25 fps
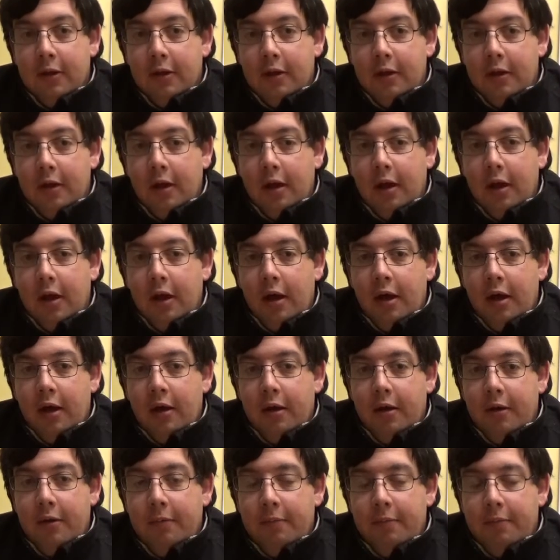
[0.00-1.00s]

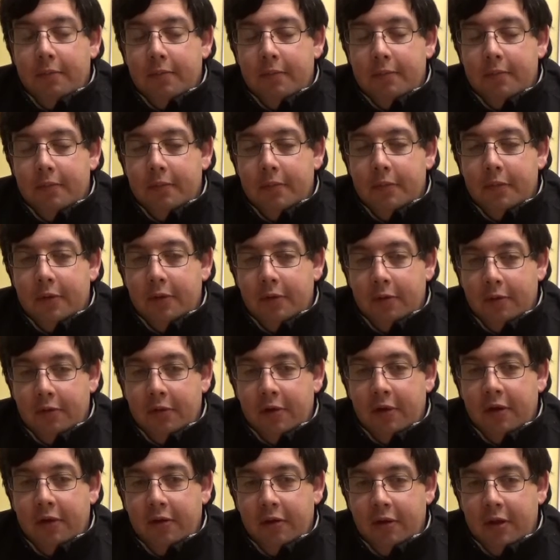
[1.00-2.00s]
Well,
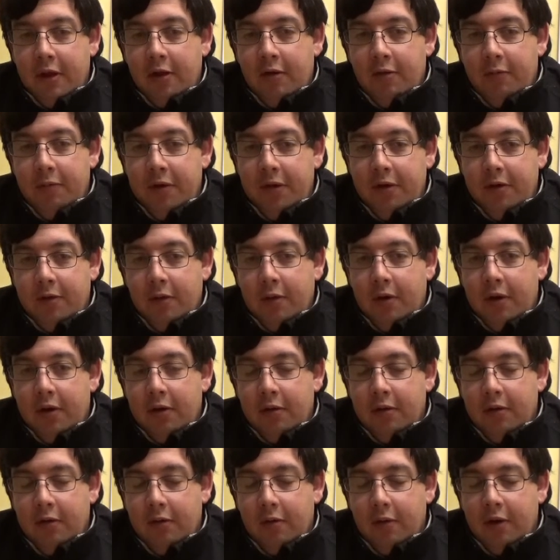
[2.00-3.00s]
that will be quite
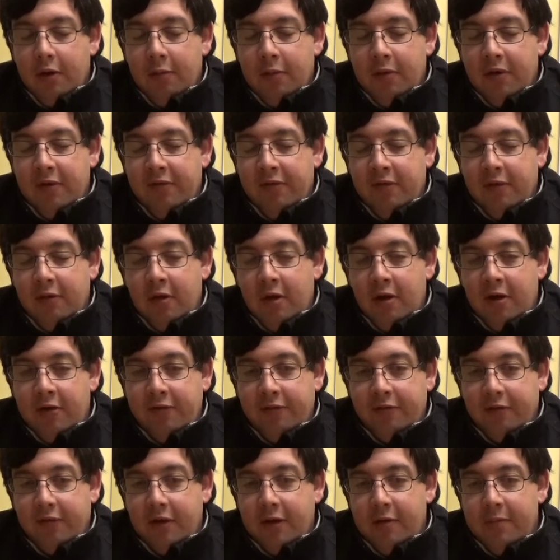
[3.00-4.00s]
a bit of a
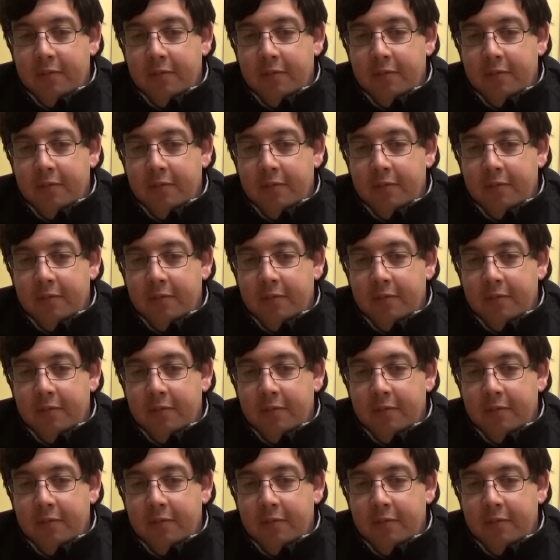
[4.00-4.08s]
loss for them.